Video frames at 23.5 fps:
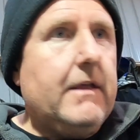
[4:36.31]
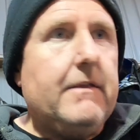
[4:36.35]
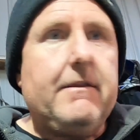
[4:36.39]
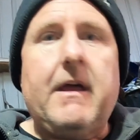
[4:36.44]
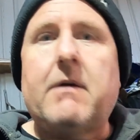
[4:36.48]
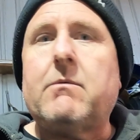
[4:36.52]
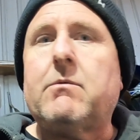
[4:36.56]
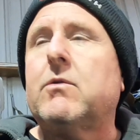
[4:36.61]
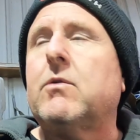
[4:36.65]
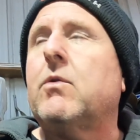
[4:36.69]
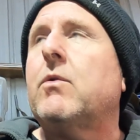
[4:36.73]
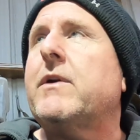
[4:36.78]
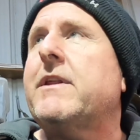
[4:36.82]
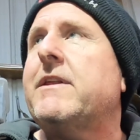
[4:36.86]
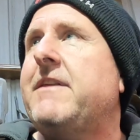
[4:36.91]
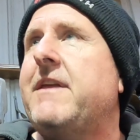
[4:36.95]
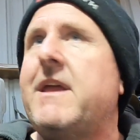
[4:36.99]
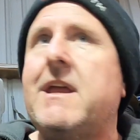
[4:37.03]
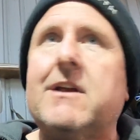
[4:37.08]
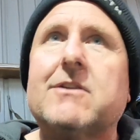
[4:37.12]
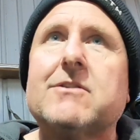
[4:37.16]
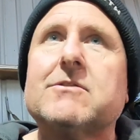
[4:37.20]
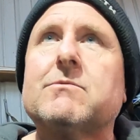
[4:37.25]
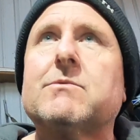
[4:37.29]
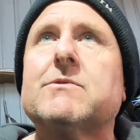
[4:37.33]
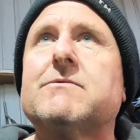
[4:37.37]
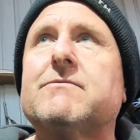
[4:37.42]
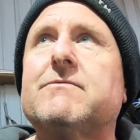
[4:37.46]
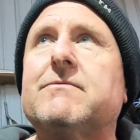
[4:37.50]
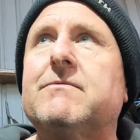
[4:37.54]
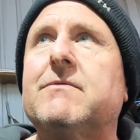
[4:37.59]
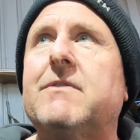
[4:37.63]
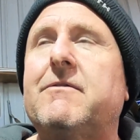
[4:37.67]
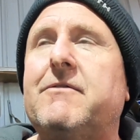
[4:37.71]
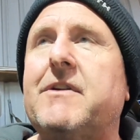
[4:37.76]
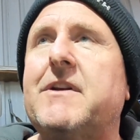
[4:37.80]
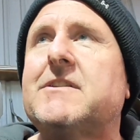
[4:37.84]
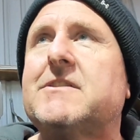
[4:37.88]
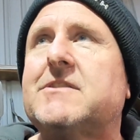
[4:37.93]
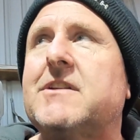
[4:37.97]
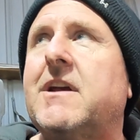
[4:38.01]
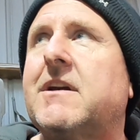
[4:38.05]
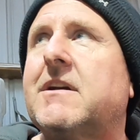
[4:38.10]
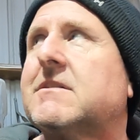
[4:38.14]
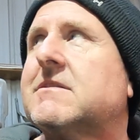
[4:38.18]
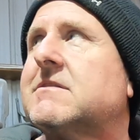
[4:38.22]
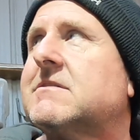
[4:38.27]
they were already there because it was a
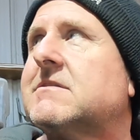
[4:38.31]
V6.